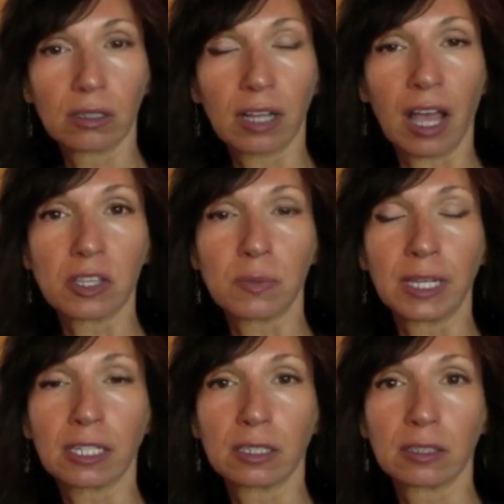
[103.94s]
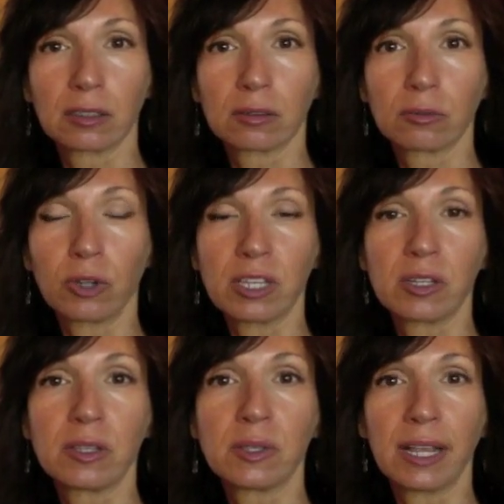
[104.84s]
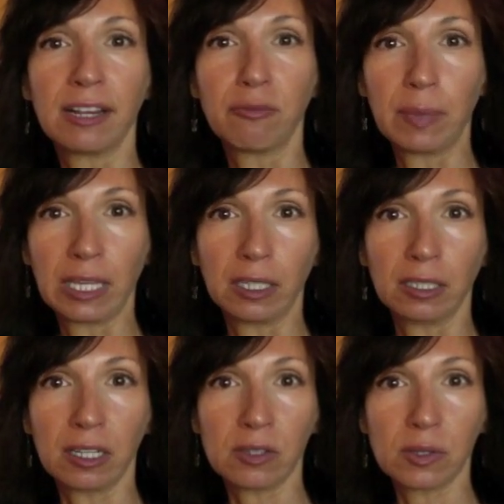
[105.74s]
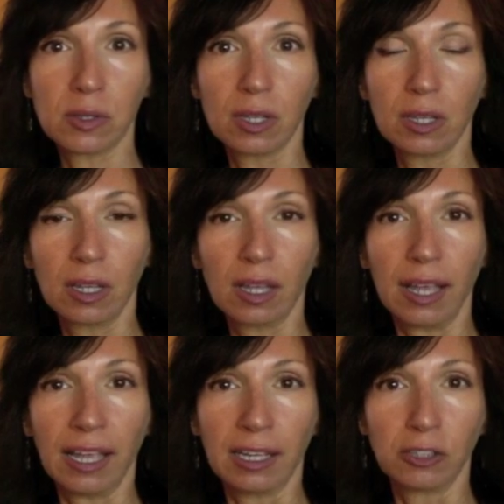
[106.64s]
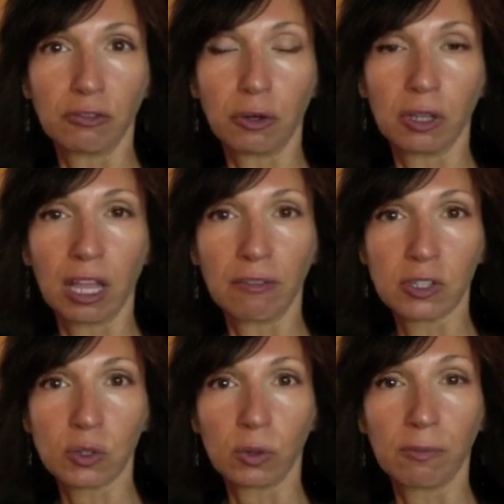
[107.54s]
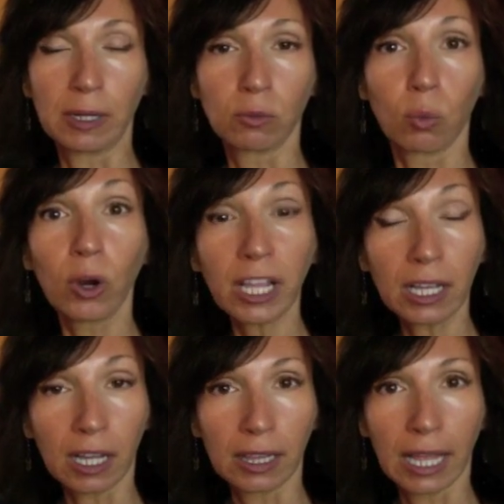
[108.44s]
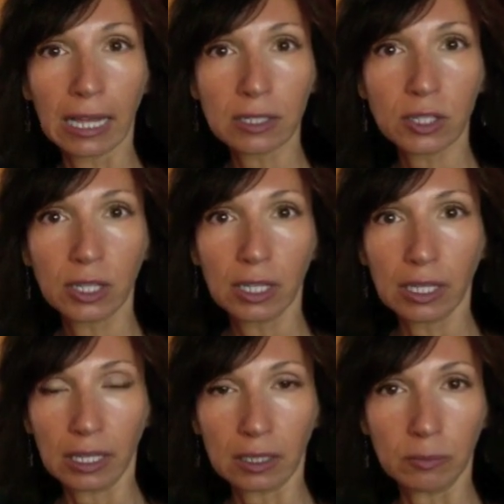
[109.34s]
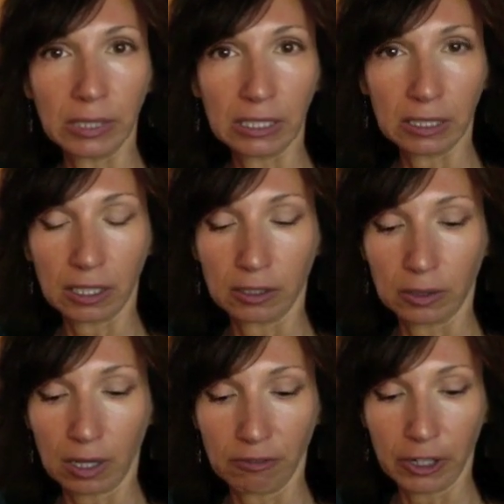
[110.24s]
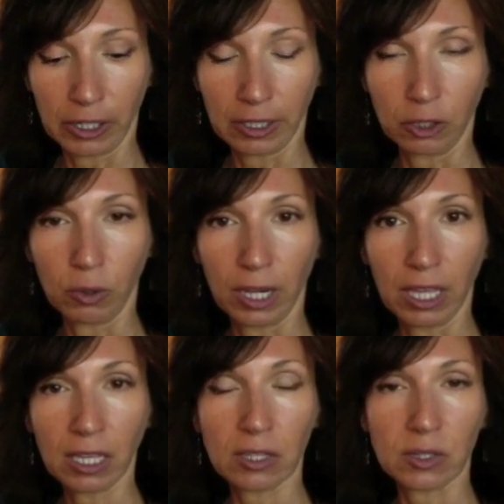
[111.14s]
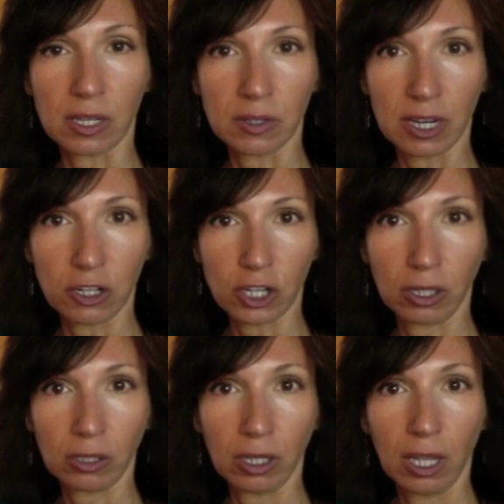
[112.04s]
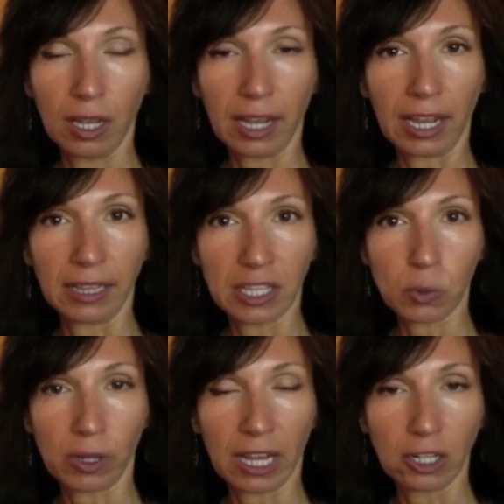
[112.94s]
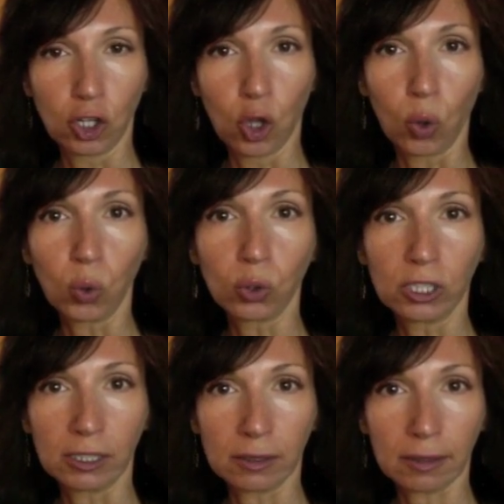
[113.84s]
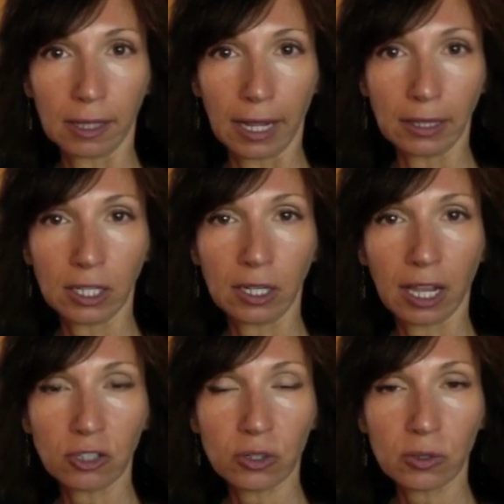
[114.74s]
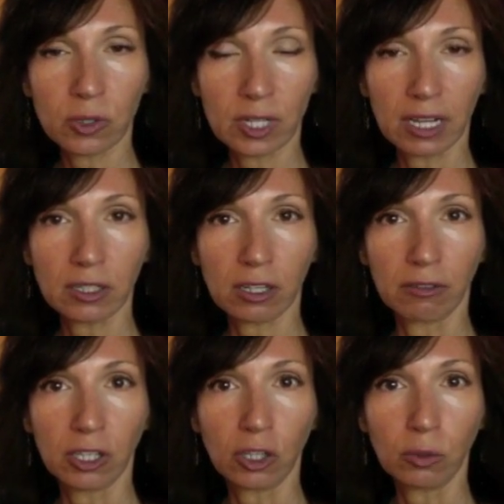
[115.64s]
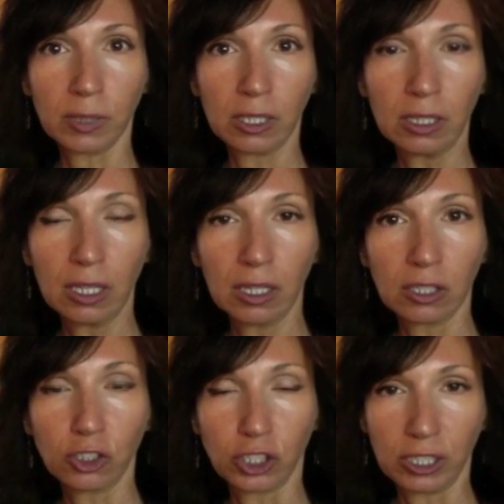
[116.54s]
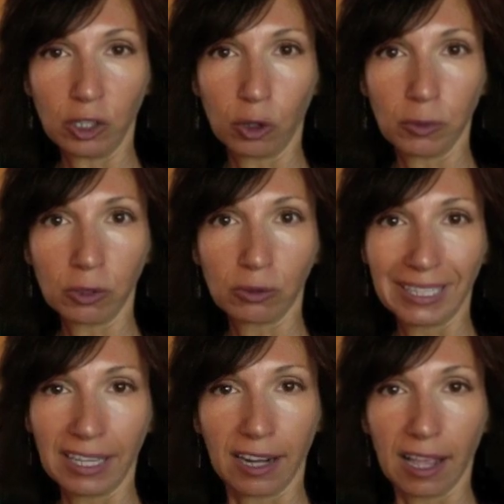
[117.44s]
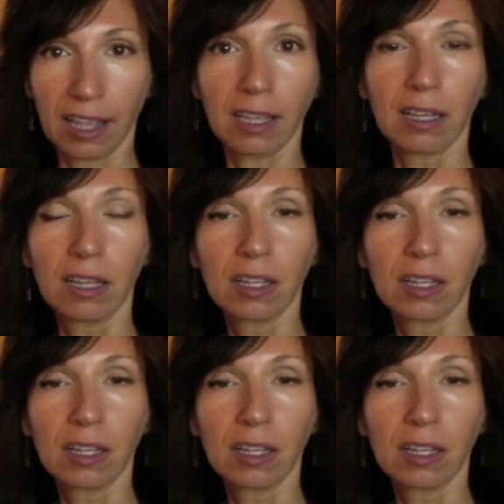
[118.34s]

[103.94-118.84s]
cosmic, Christed state of beingness. And for a lot of us who have been working on that, it can be a, a very unique sensation. And that's where that golden light, the natural state of the human genome, your D N A,